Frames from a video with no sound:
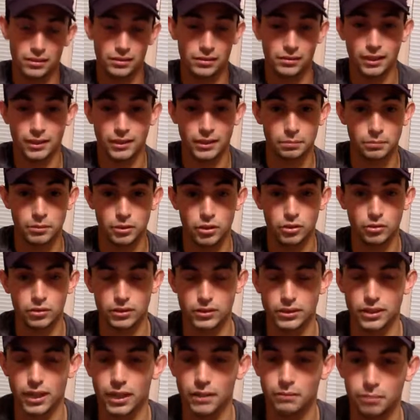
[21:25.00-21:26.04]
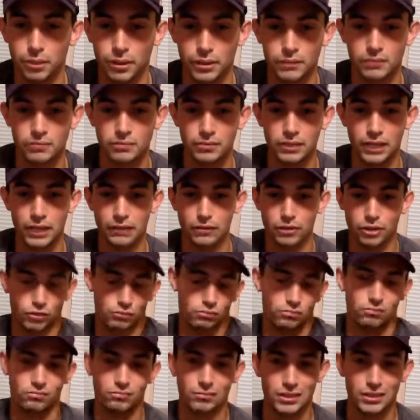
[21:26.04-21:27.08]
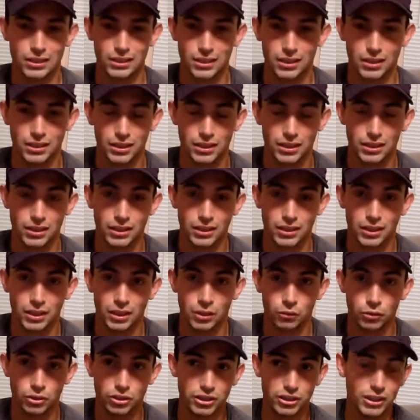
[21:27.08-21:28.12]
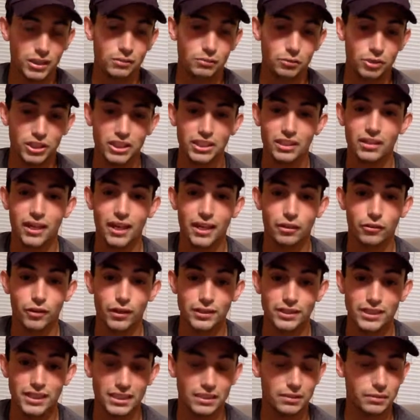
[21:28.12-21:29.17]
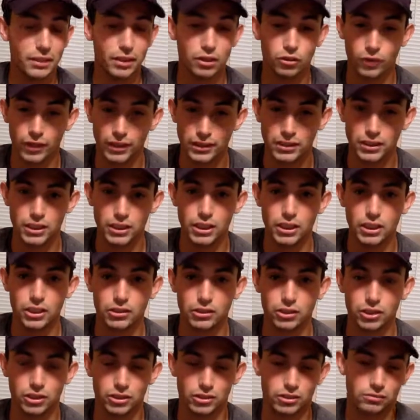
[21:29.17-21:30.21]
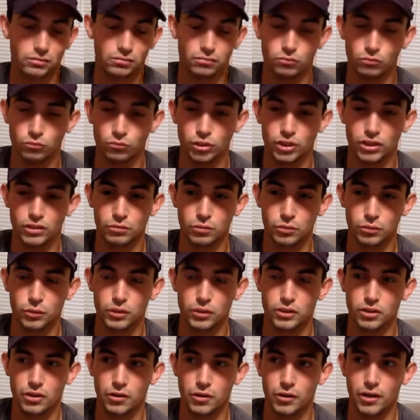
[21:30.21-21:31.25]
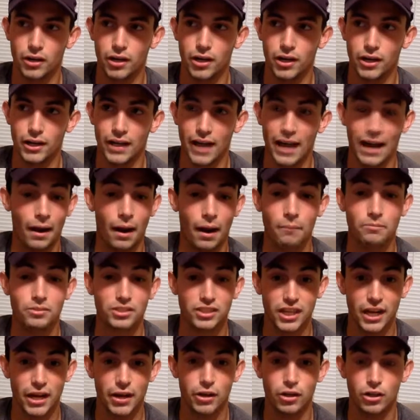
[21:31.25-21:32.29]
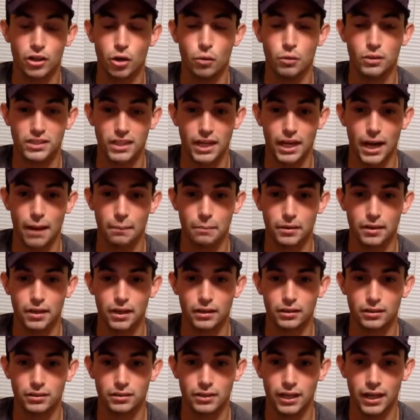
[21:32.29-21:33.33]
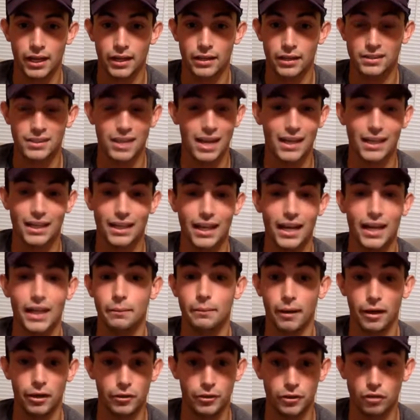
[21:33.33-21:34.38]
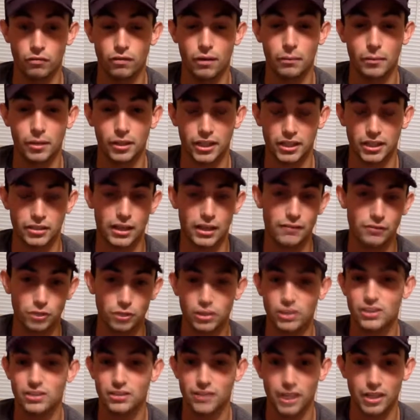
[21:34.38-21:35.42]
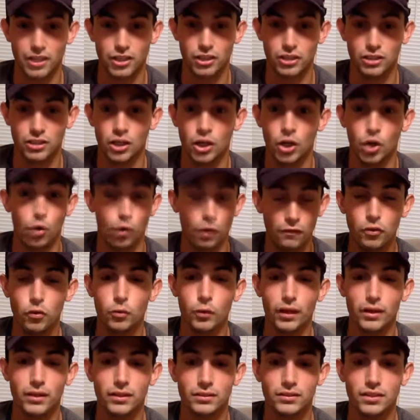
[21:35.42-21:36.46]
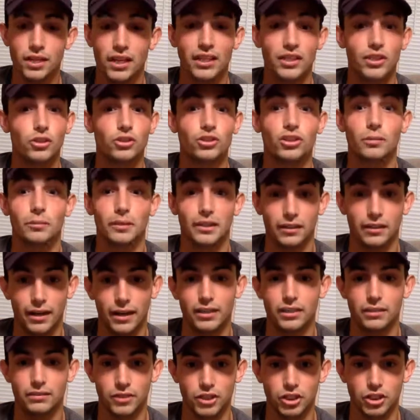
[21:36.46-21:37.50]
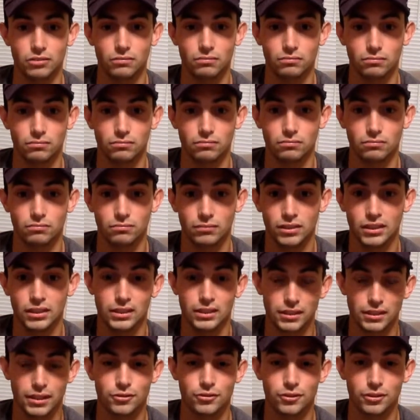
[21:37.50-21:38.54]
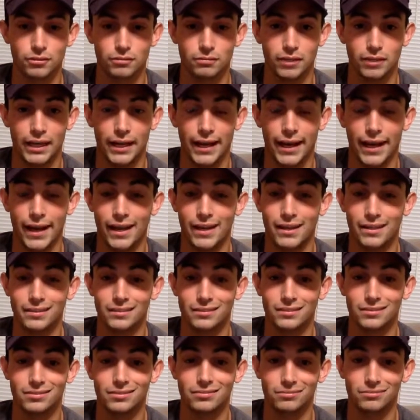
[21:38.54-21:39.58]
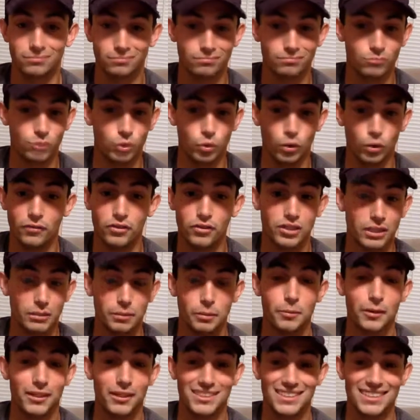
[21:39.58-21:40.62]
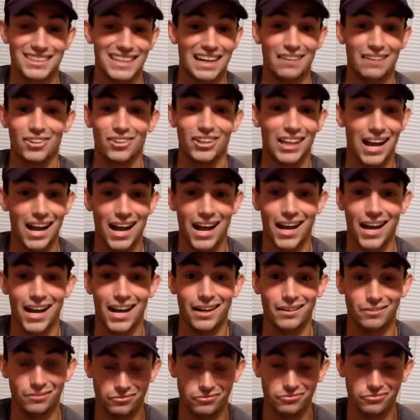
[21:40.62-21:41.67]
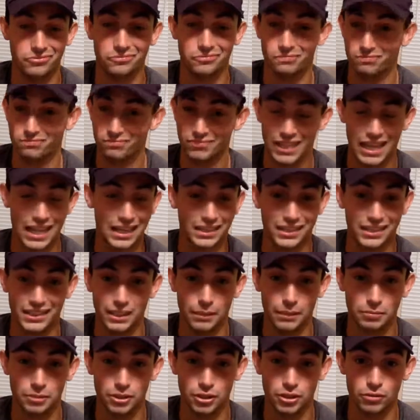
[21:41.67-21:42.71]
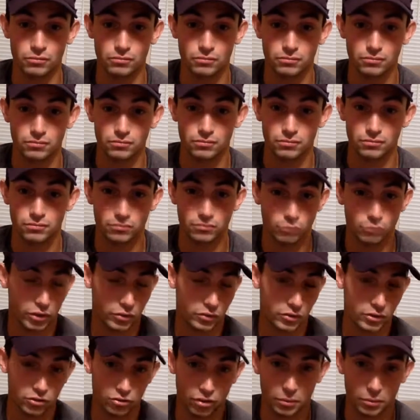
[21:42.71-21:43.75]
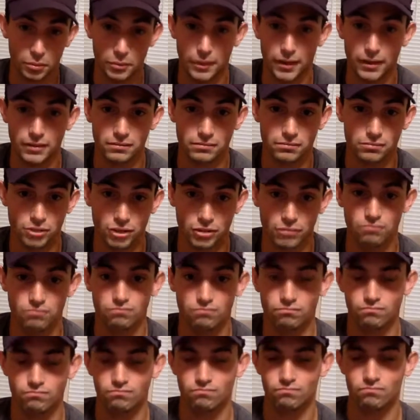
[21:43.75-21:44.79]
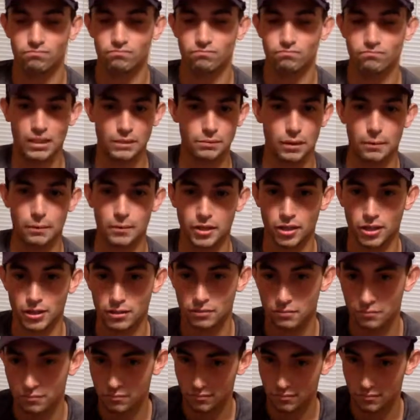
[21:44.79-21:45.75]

that's up to you to decide. But yeah, so we're seeing a lot of crazy. It's been a crazy year just with what's going on, and I'm scared to know what's going to happen next. And it's not going to get any better in November because after this election, whoever wins, there's going to be a lot of division in this country, and whoever's going to be president is going to have a lot of cleaning up to do, whether it's Trump or Biden. So that's my opinion on it.